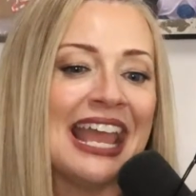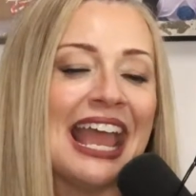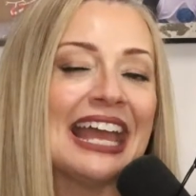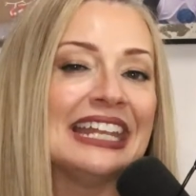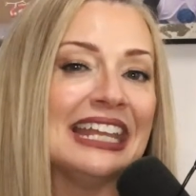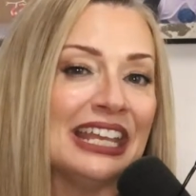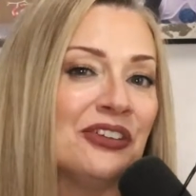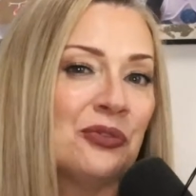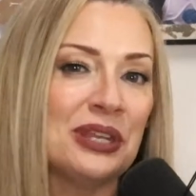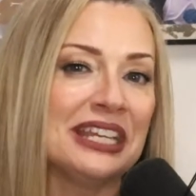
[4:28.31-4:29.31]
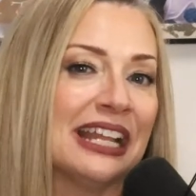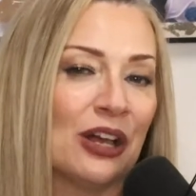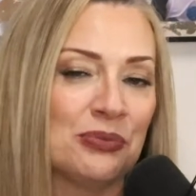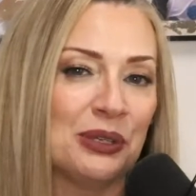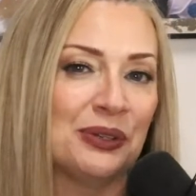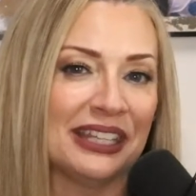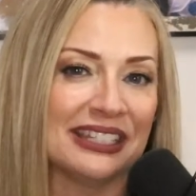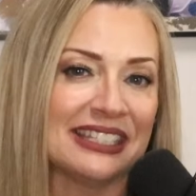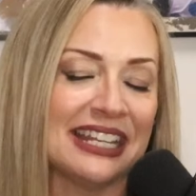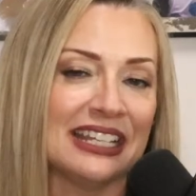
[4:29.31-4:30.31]
And if we can help you in the
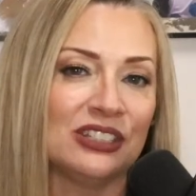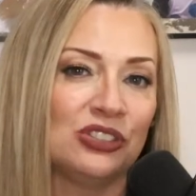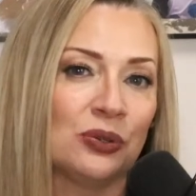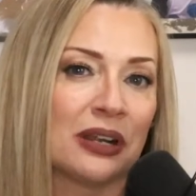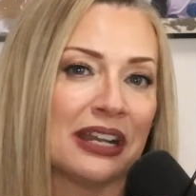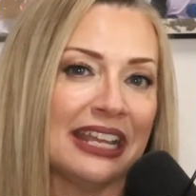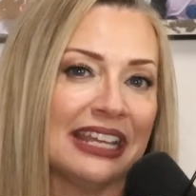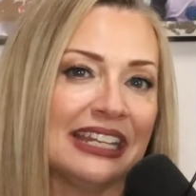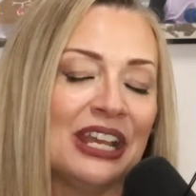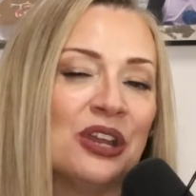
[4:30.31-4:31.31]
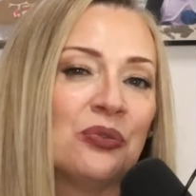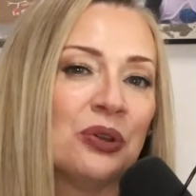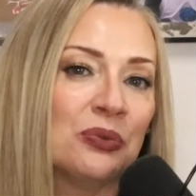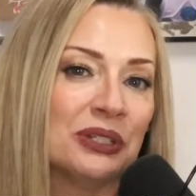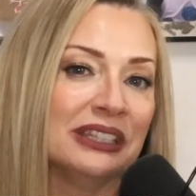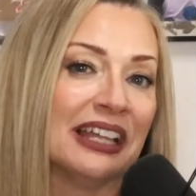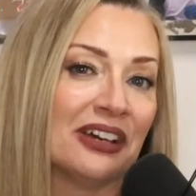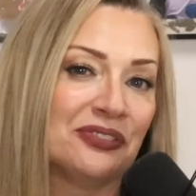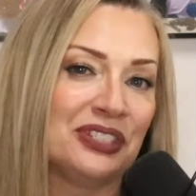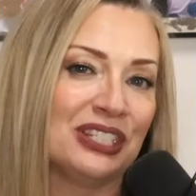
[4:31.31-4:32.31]
state that you are in, we would
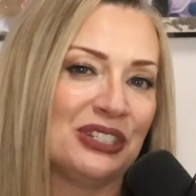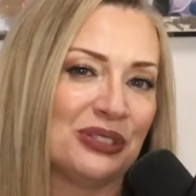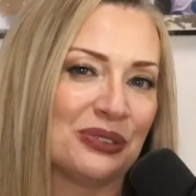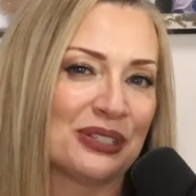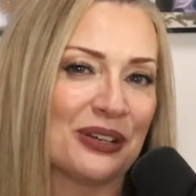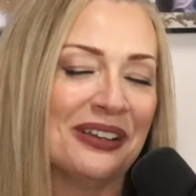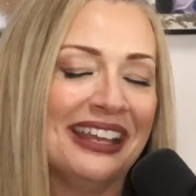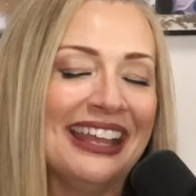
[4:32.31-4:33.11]
love to do so.